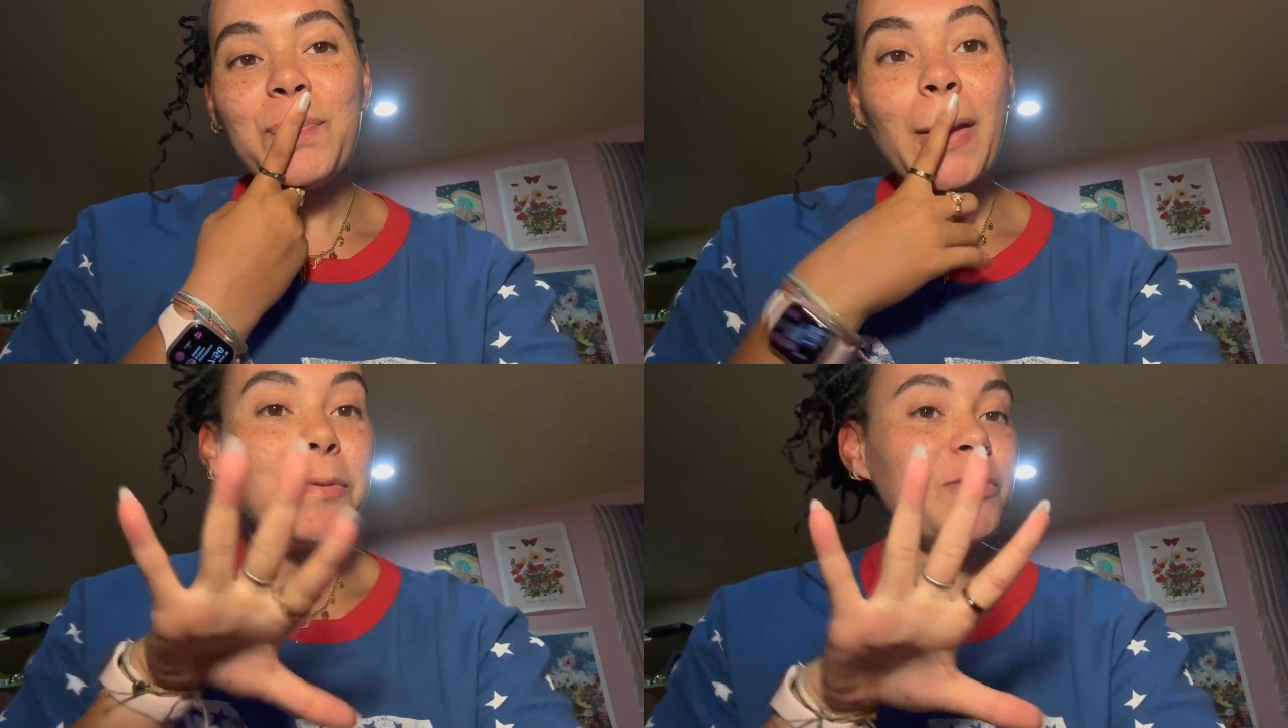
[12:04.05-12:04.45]

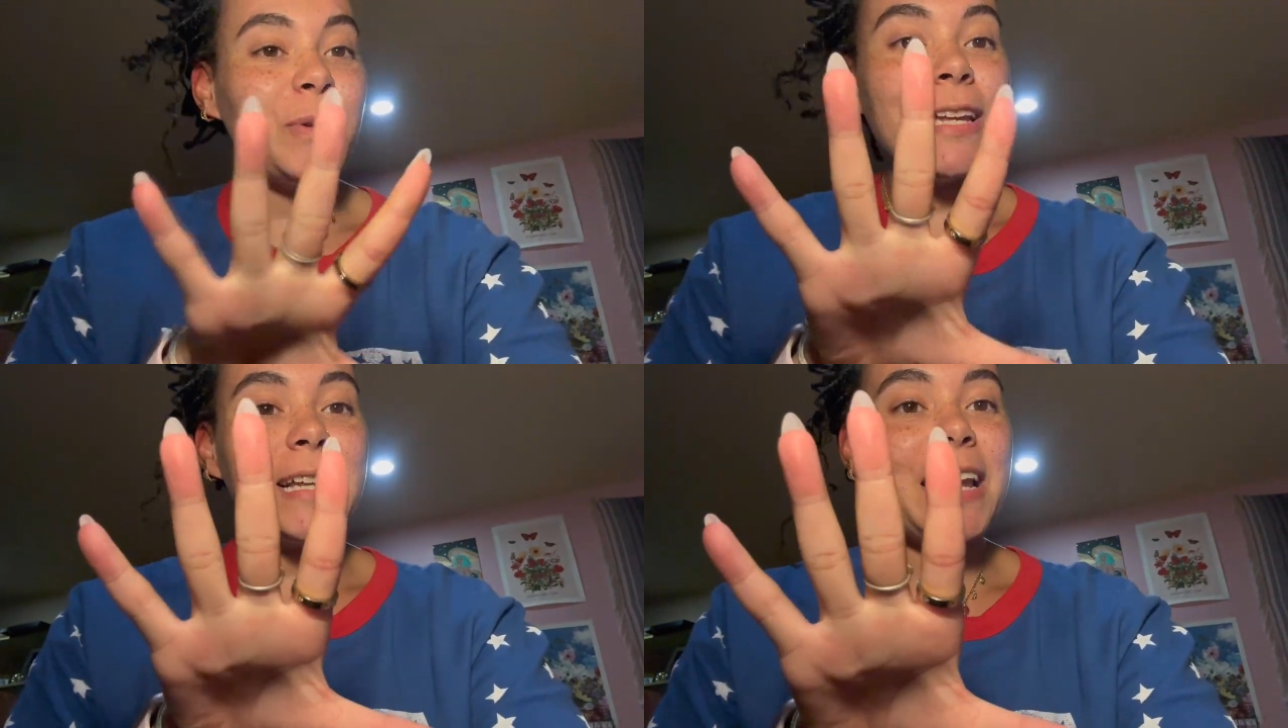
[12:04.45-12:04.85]
I'm just
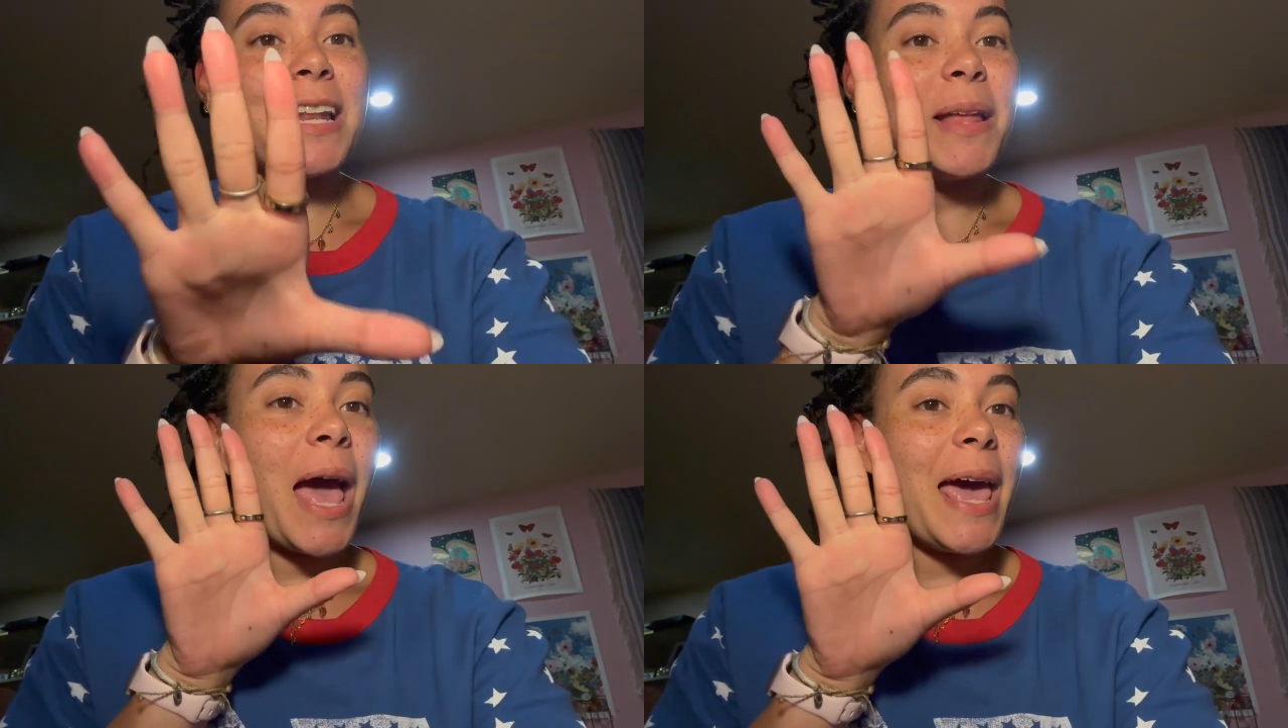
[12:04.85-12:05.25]
really
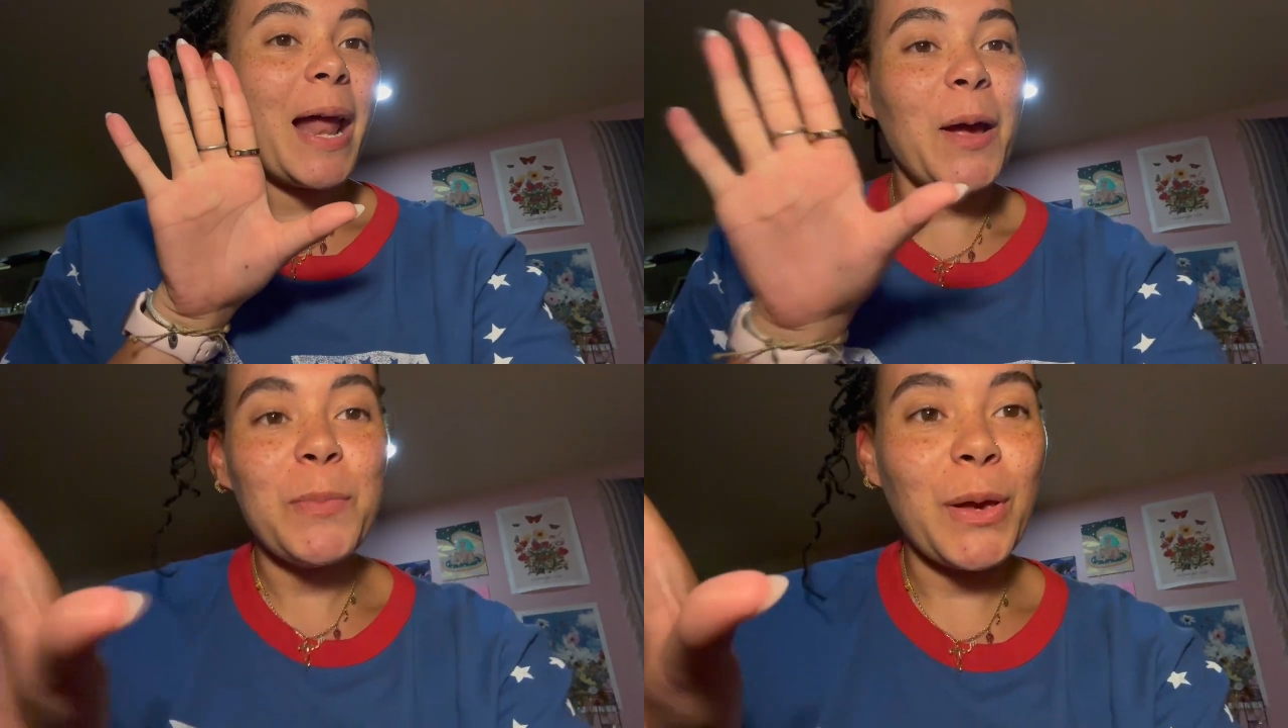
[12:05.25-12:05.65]
excited and
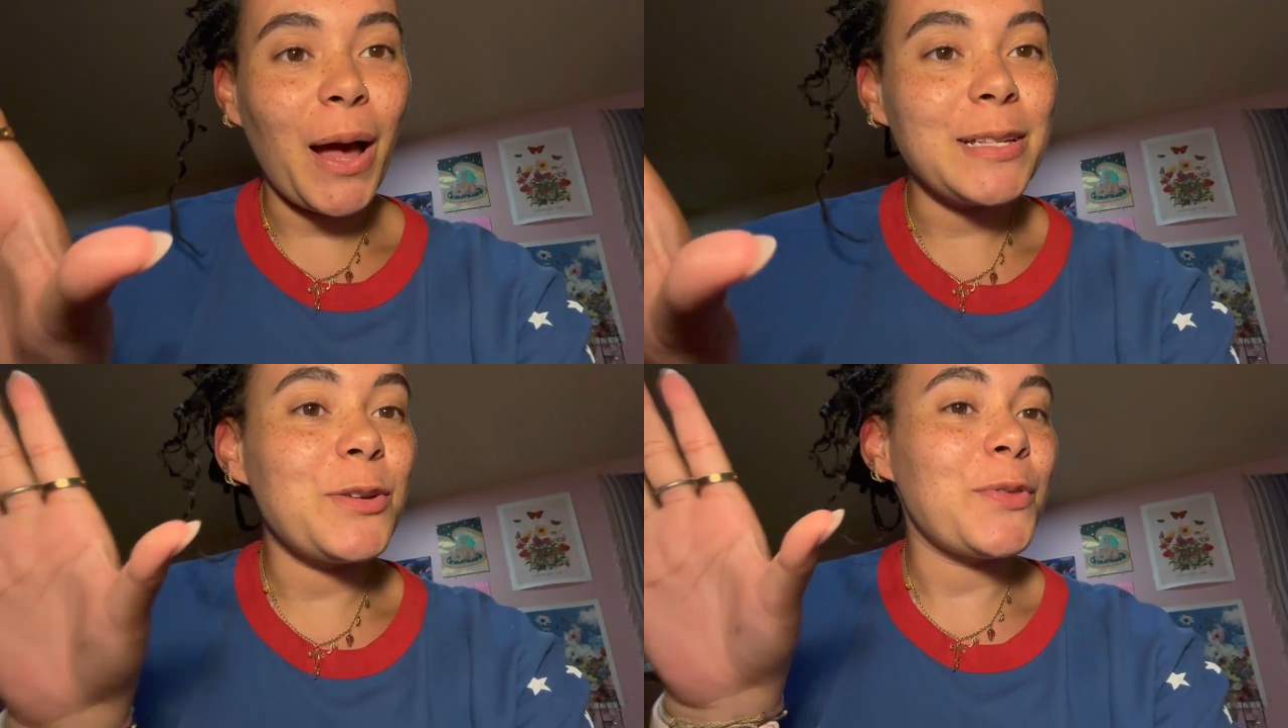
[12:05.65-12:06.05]
I hope you
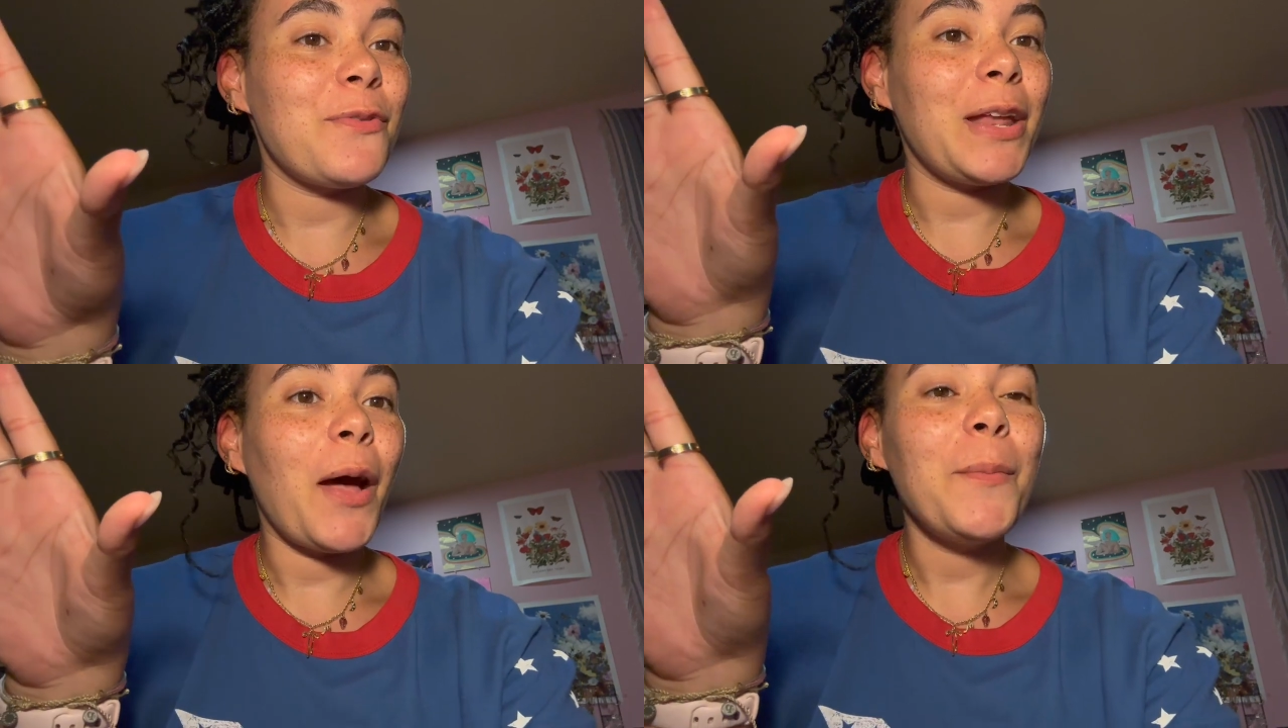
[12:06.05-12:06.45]
guys enjoyed the
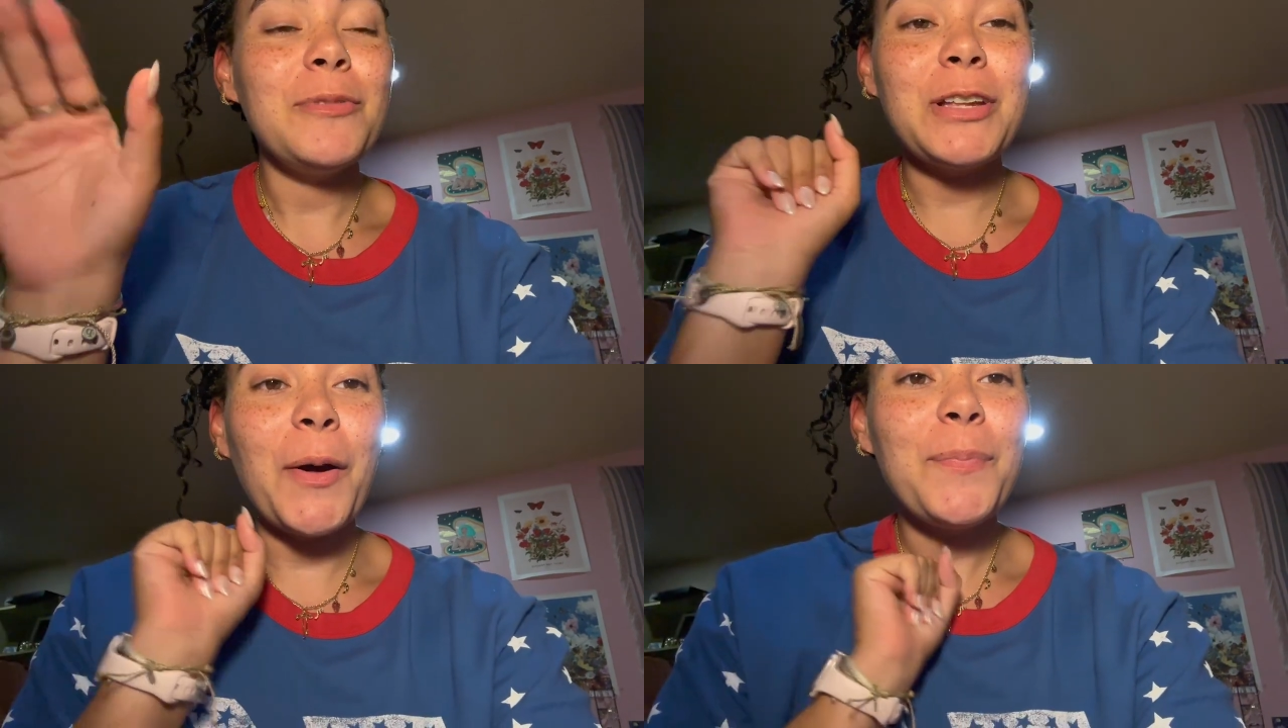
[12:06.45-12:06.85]
video.
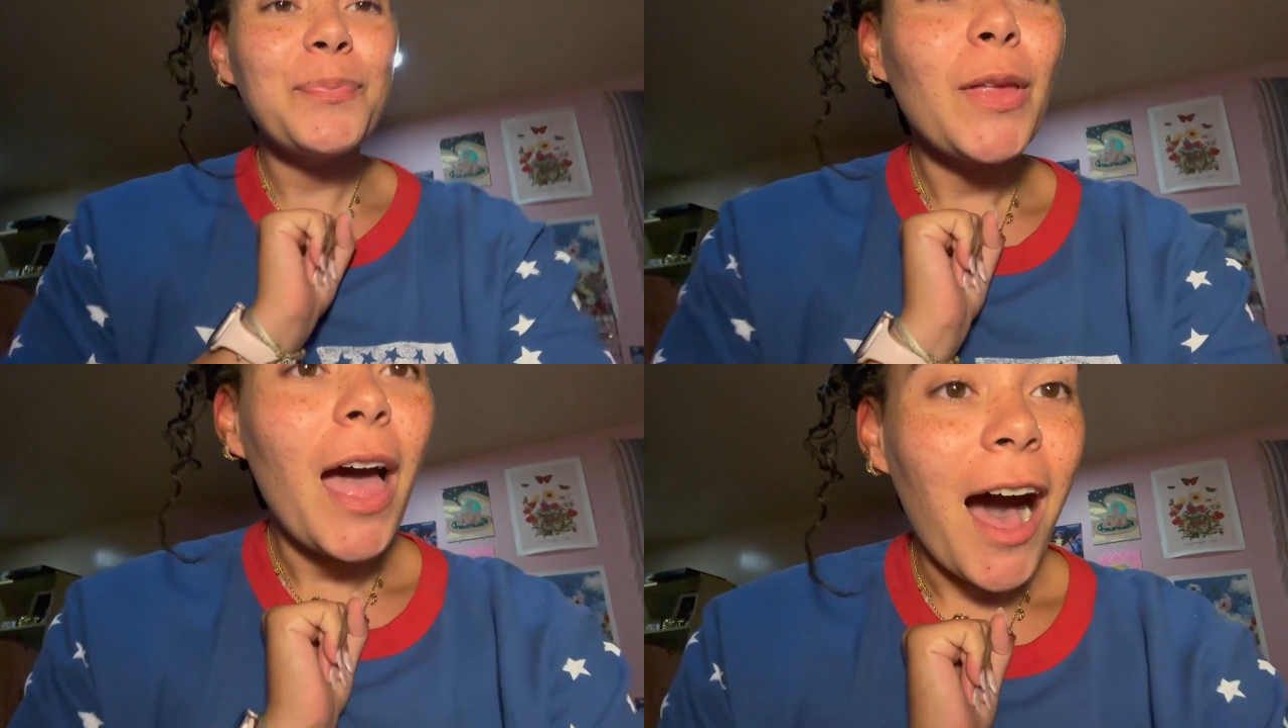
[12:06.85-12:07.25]
So
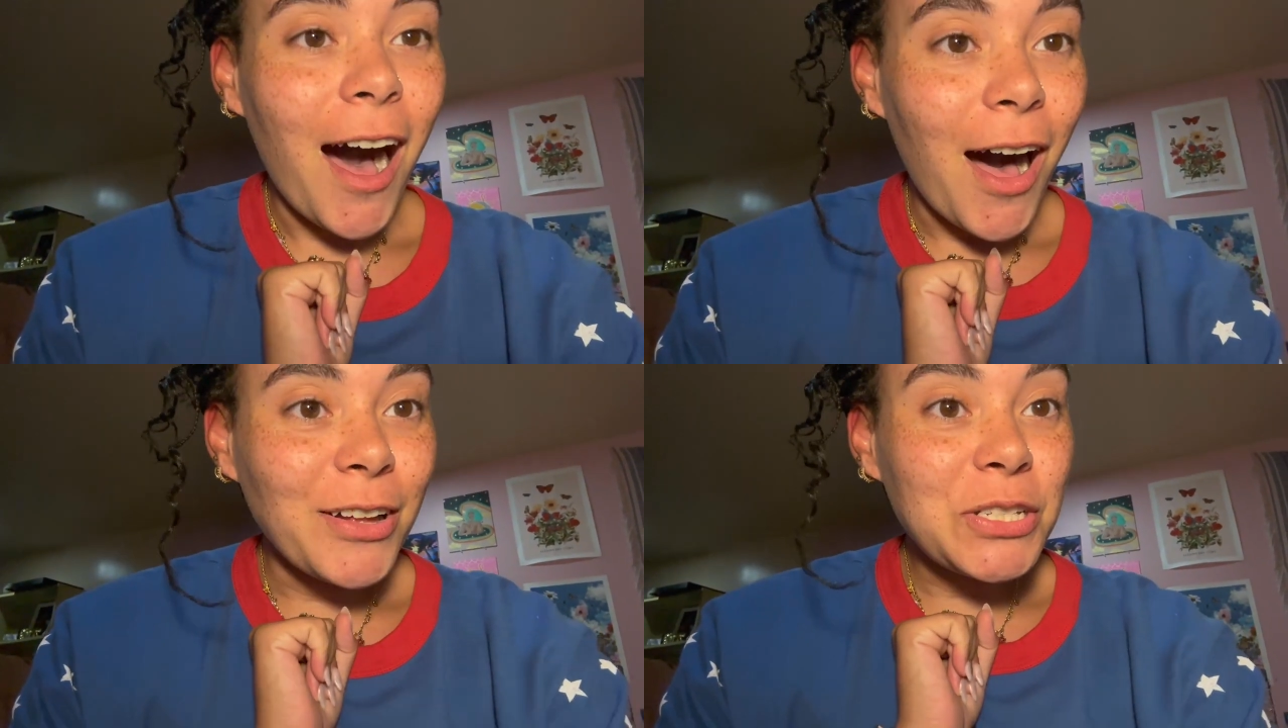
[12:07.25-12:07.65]

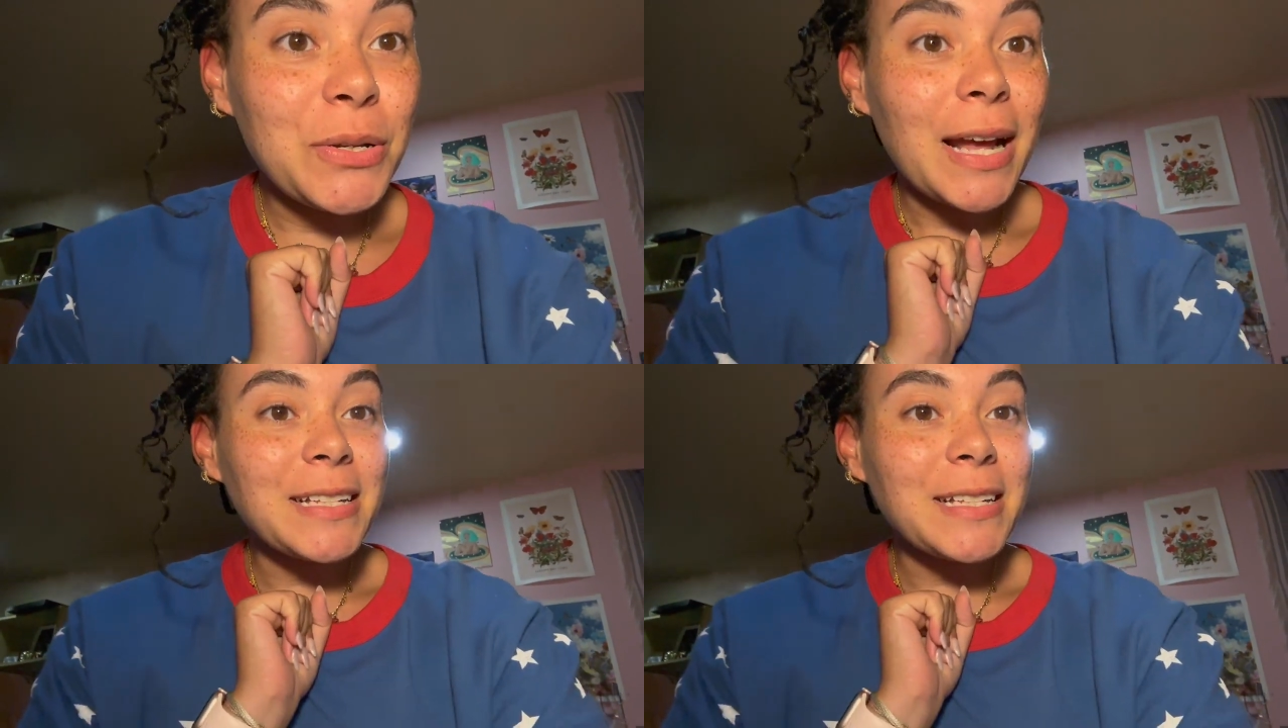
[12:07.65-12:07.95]
I'll see you next